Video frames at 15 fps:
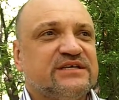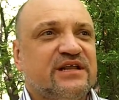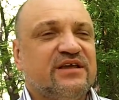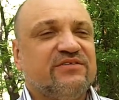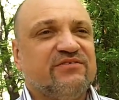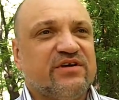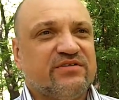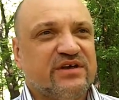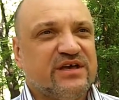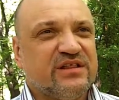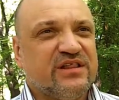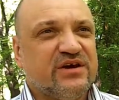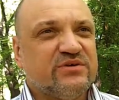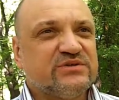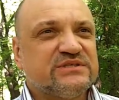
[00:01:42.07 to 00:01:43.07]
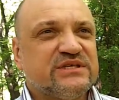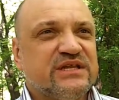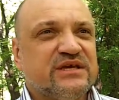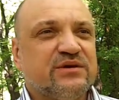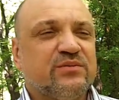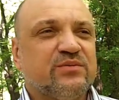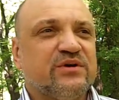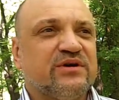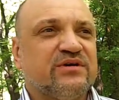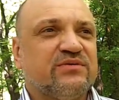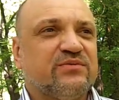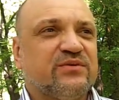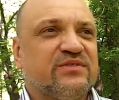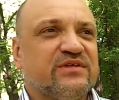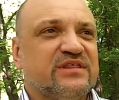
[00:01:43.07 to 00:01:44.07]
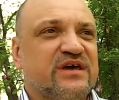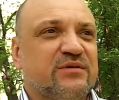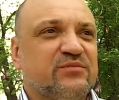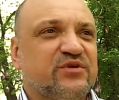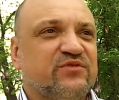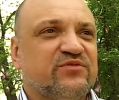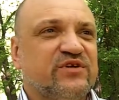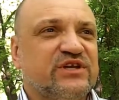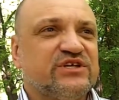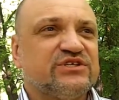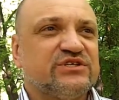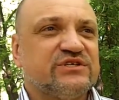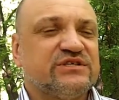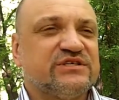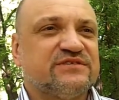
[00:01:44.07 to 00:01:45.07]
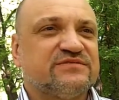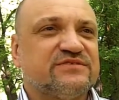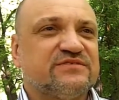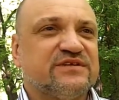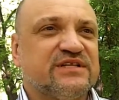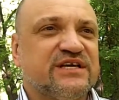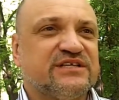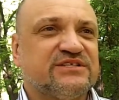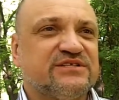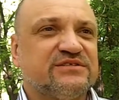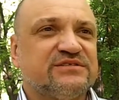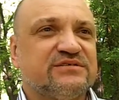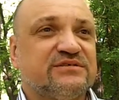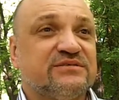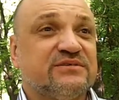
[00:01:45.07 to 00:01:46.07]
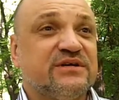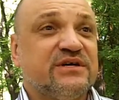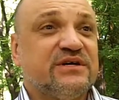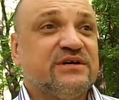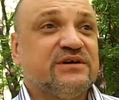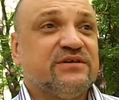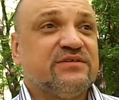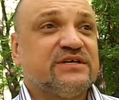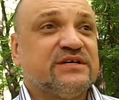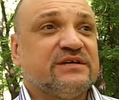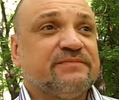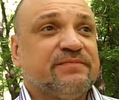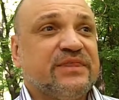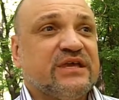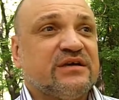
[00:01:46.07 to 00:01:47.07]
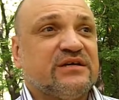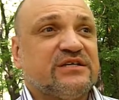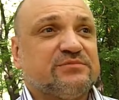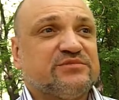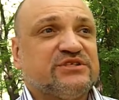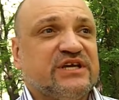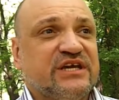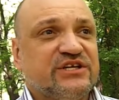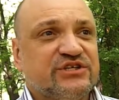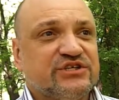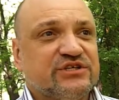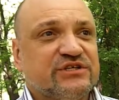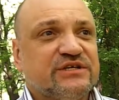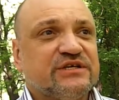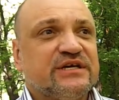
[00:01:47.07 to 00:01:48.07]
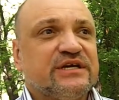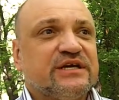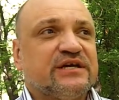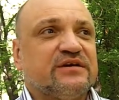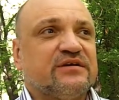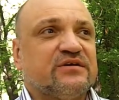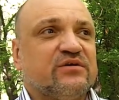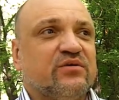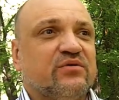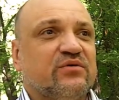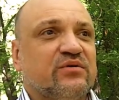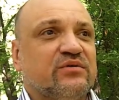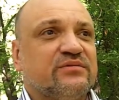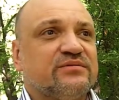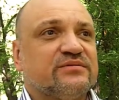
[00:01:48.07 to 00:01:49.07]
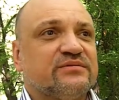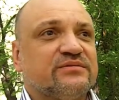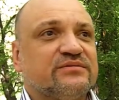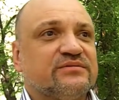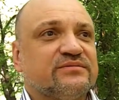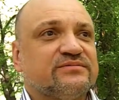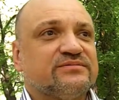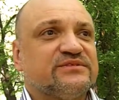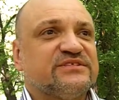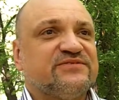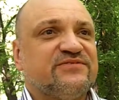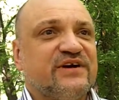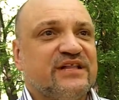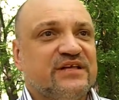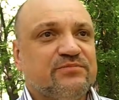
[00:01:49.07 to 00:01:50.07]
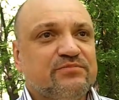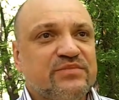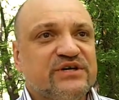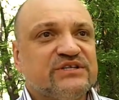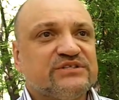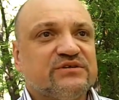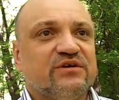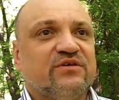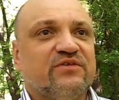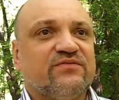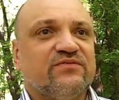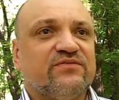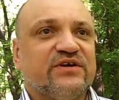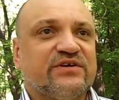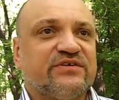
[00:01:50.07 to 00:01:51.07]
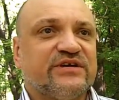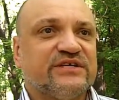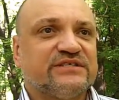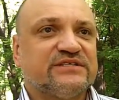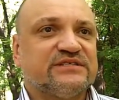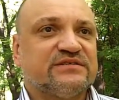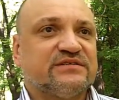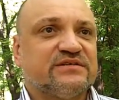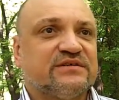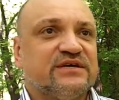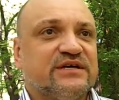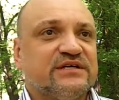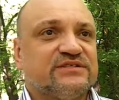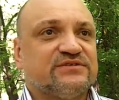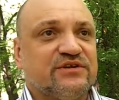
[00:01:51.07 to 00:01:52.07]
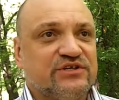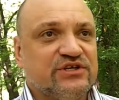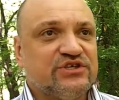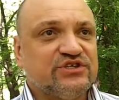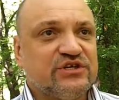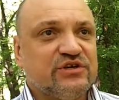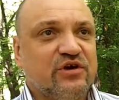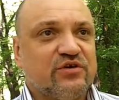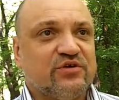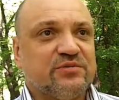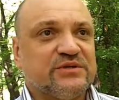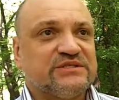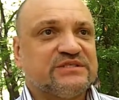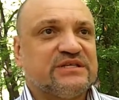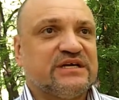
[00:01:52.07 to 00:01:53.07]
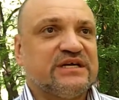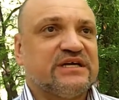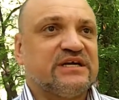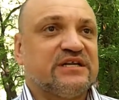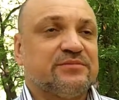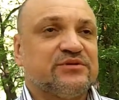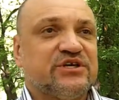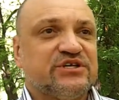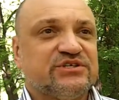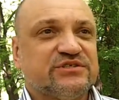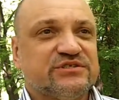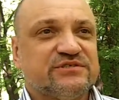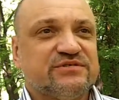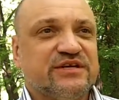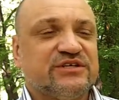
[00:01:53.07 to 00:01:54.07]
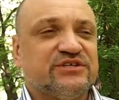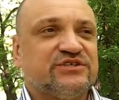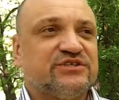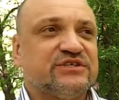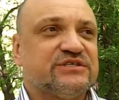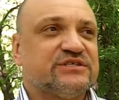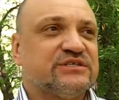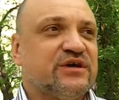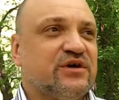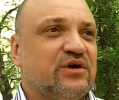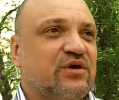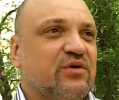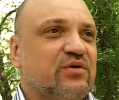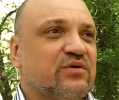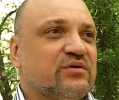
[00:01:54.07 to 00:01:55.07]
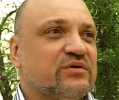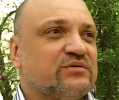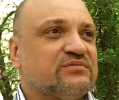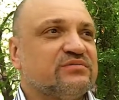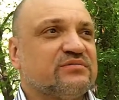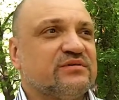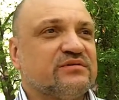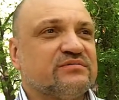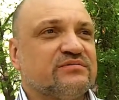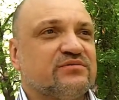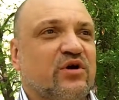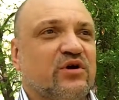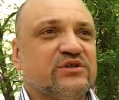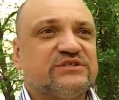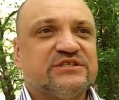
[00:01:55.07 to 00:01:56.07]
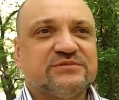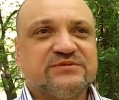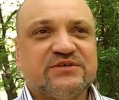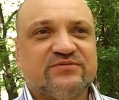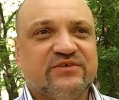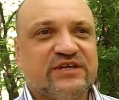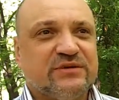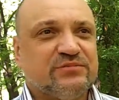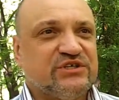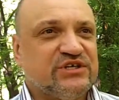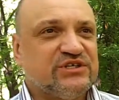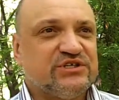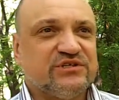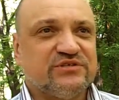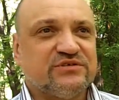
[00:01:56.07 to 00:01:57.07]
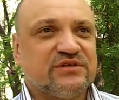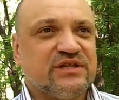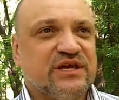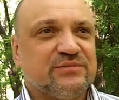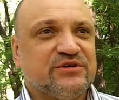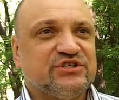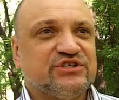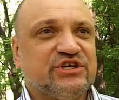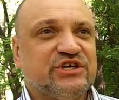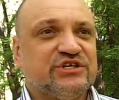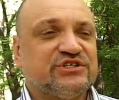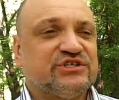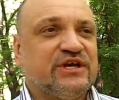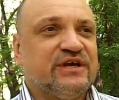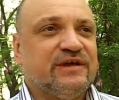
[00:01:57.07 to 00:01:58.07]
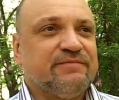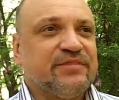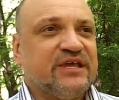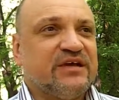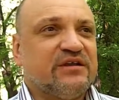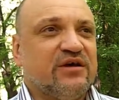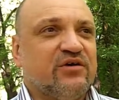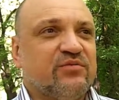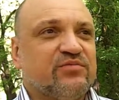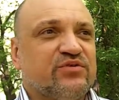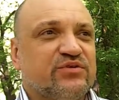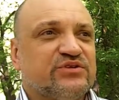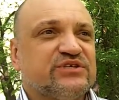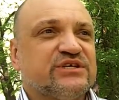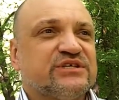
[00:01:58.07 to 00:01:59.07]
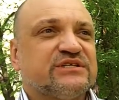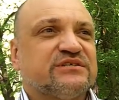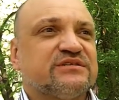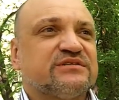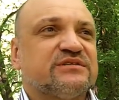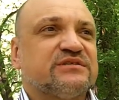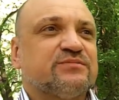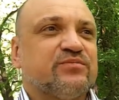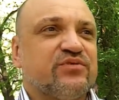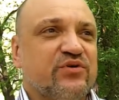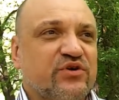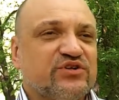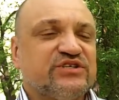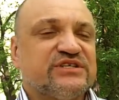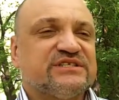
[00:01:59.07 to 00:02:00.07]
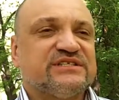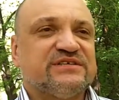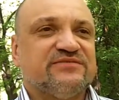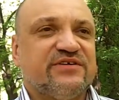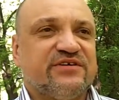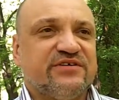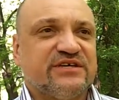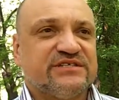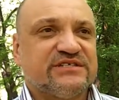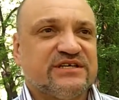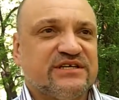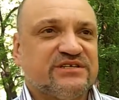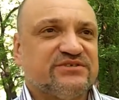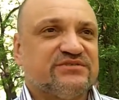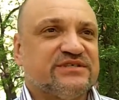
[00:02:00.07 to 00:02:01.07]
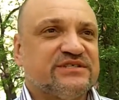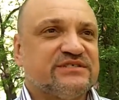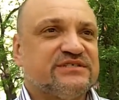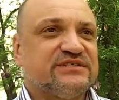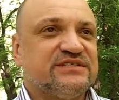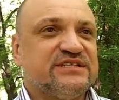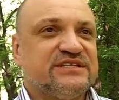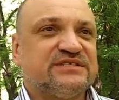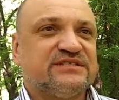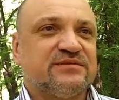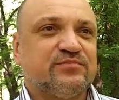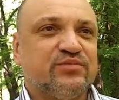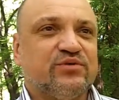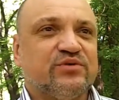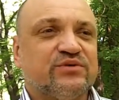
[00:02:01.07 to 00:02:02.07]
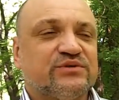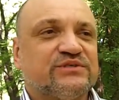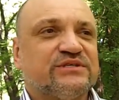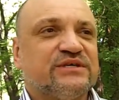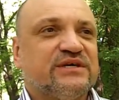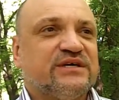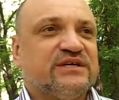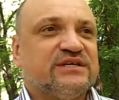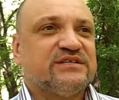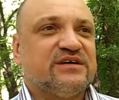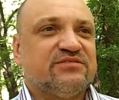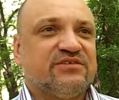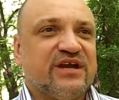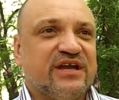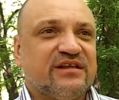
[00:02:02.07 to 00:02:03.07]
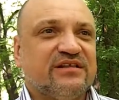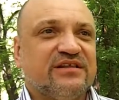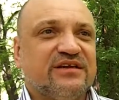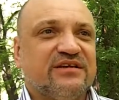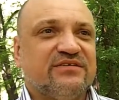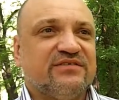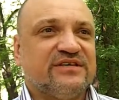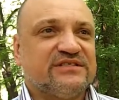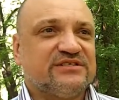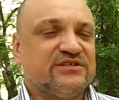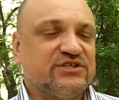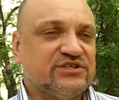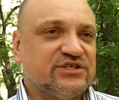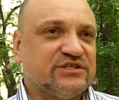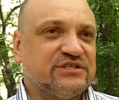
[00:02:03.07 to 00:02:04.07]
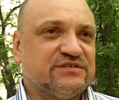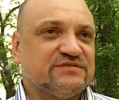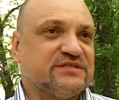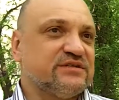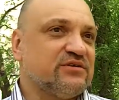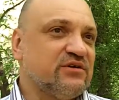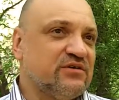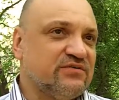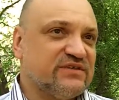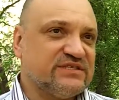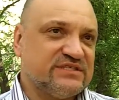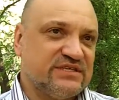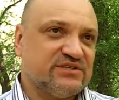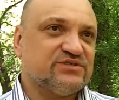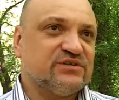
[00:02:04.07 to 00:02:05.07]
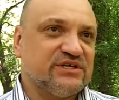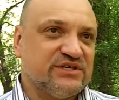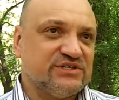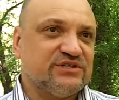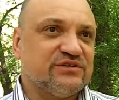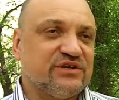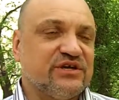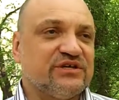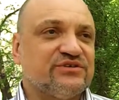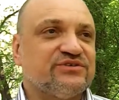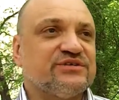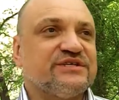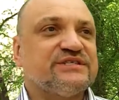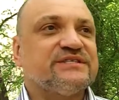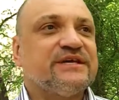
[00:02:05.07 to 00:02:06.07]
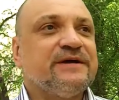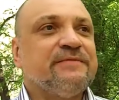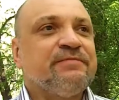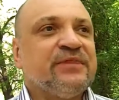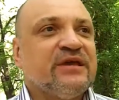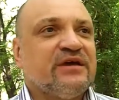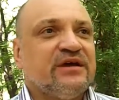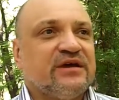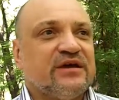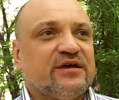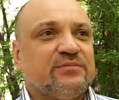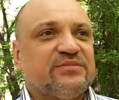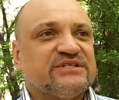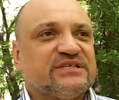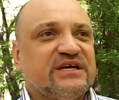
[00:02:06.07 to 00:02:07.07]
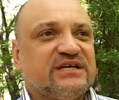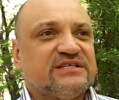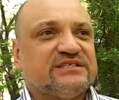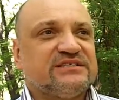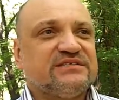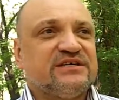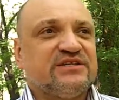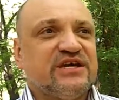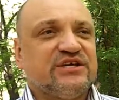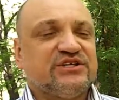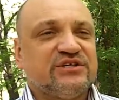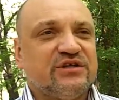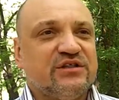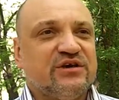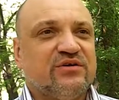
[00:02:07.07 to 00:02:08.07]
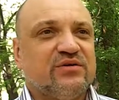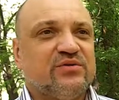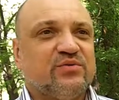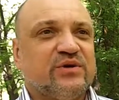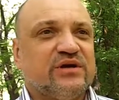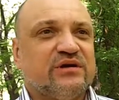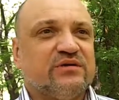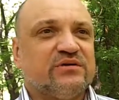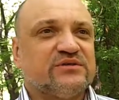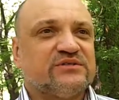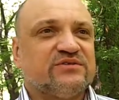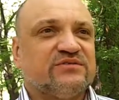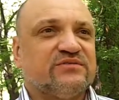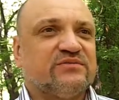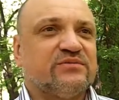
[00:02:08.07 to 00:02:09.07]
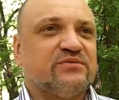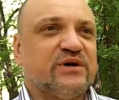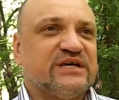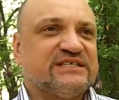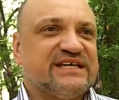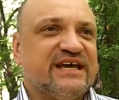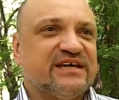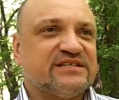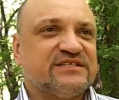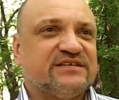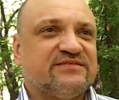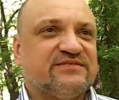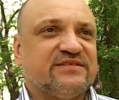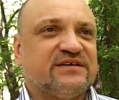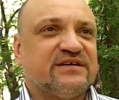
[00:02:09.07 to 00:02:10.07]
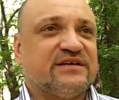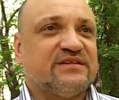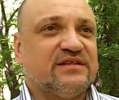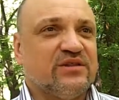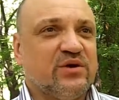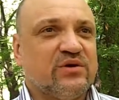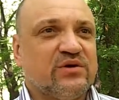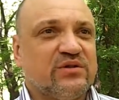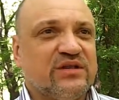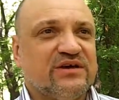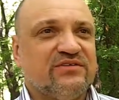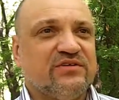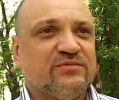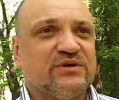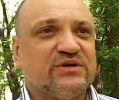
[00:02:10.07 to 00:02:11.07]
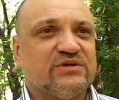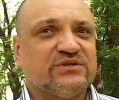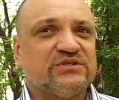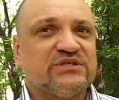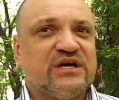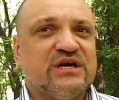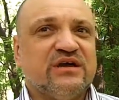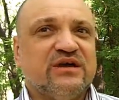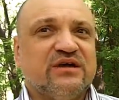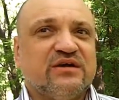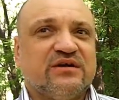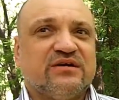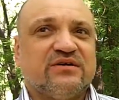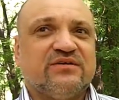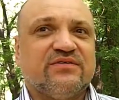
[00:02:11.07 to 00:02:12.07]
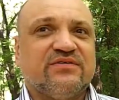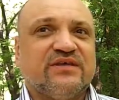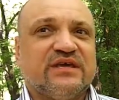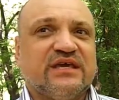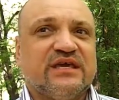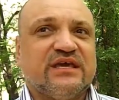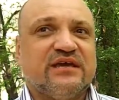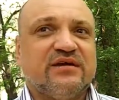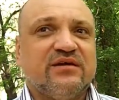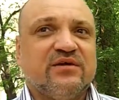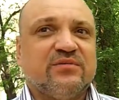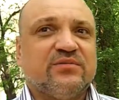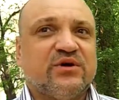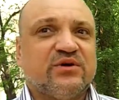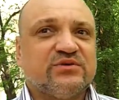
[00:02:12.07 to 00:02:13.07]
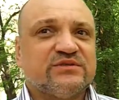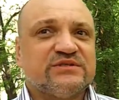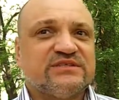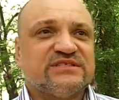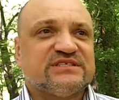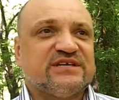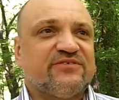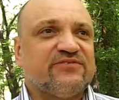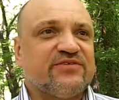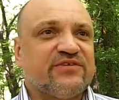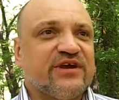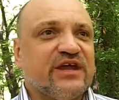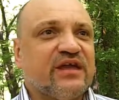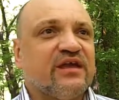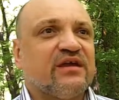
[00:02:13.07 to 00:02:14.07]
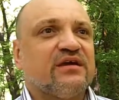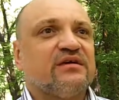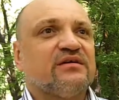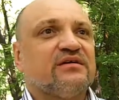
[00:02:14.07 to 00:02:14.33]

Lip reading: dealing very closely with a number of initiatives related to the adaptation or development of various strategic documents like adaptation strategies or concepts of adaptation to climate change. And our projects in various countries did support directly these initiatives in all of the Central Asian countries. Besides the national level, we are also quite active at the local level, because the most suffering